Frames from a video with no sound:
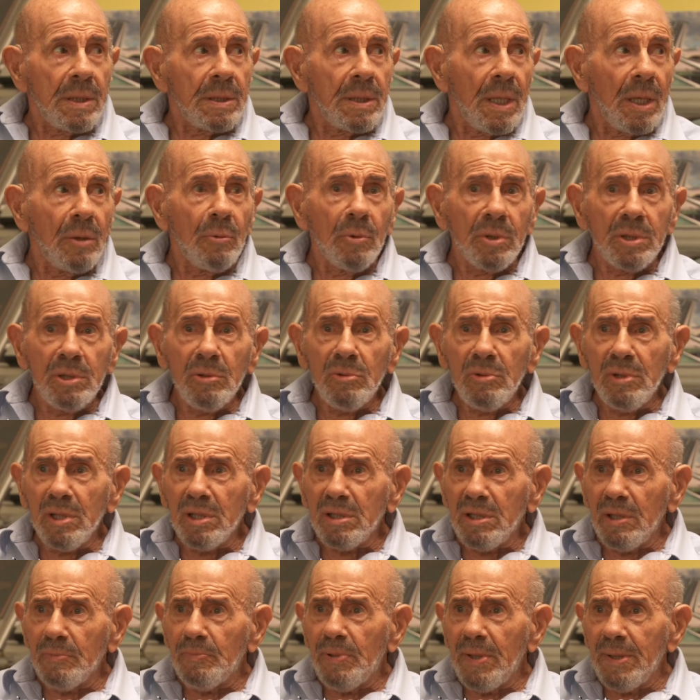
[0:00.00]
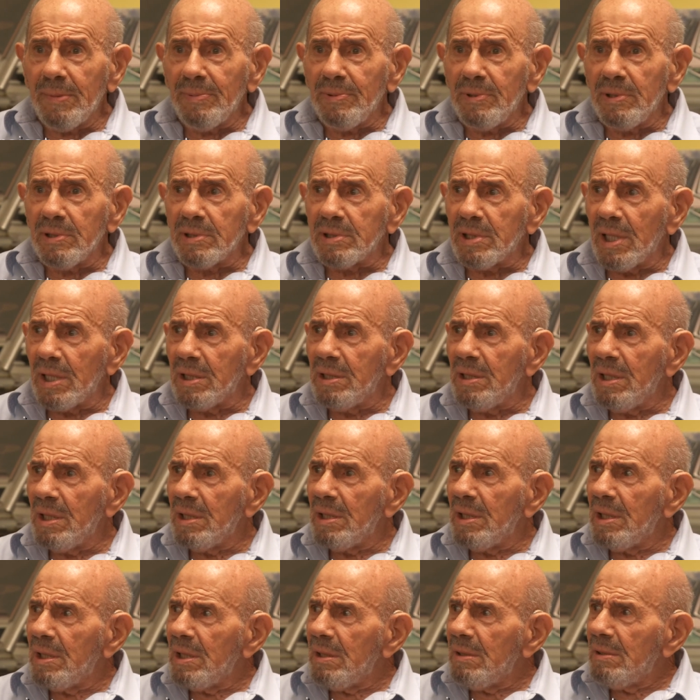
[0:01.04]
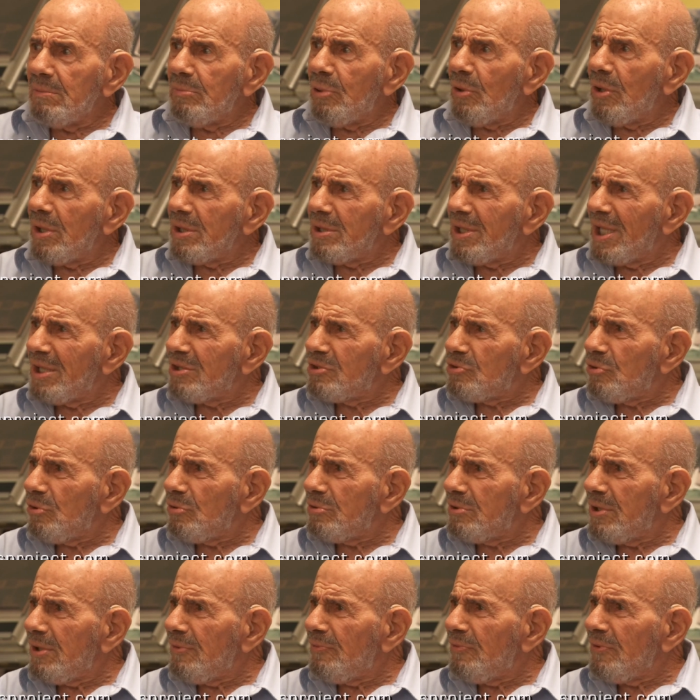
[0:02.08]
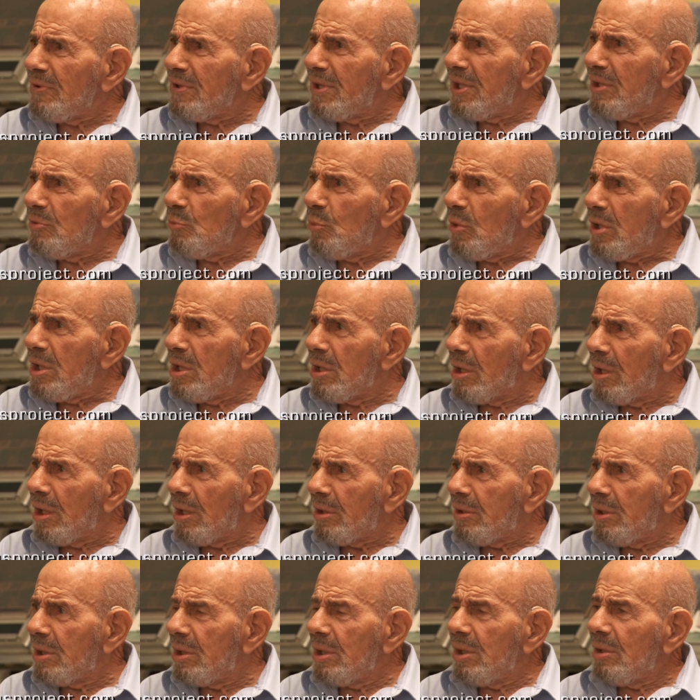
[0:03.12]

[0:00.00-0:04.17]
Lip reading: Now, when you look at people and you say, boy, they're sure different than we are,